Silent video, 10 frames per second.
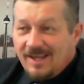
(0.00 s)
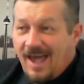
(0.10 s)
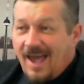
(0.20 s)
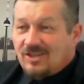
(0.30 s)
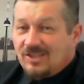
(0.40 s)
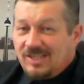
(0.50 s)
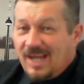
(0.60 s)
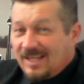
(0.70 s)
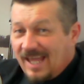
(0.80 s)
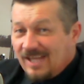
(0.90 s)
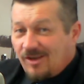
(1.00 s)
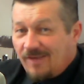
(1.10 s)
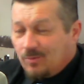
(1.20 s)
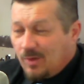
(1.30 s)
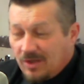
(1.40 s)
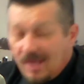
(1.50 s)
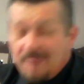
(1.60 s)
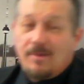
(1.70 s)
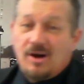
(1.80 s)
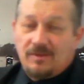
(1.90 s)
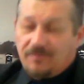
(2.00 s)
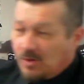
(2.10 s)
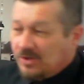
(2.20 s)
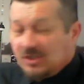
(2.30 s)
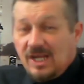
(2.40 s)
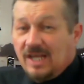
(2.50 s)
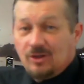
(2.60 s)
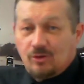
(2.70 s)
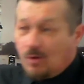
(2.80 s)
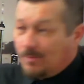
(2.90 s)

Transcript: actually taking the hands off the wheel and letting market forces take control,